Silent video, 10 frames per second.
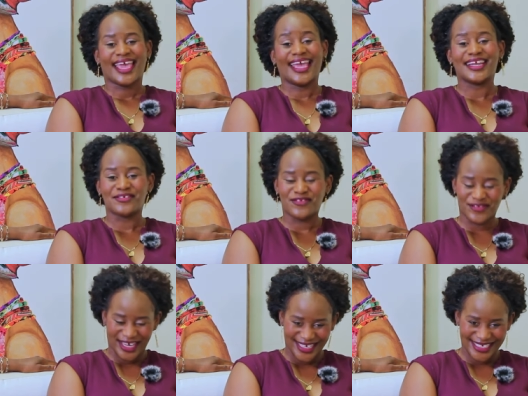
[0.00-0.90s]
and a
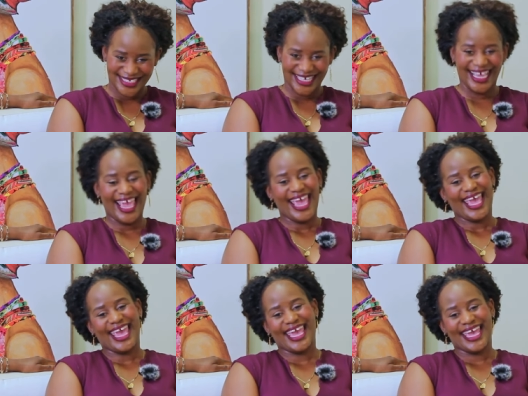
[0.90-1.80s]
friend.
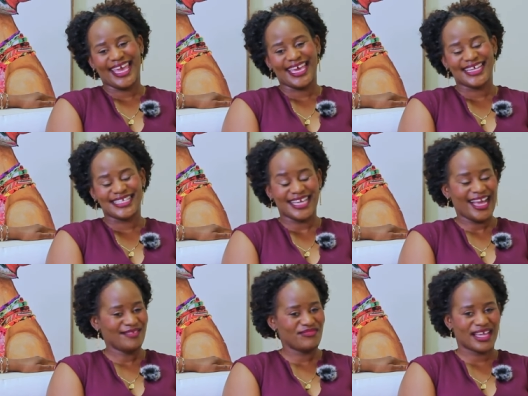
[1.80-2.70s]
And
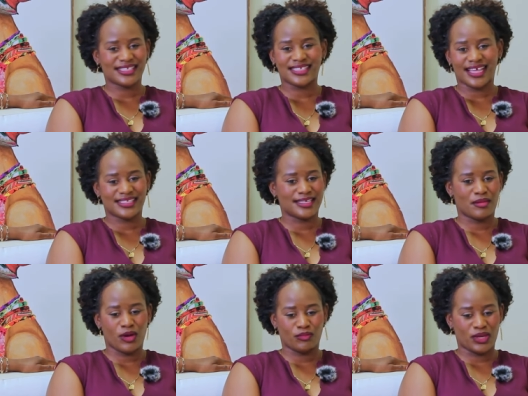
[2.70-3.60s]
yeah, that's that's it
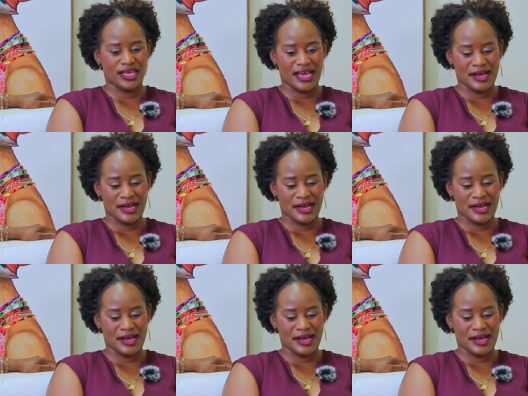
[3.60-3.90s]
about me.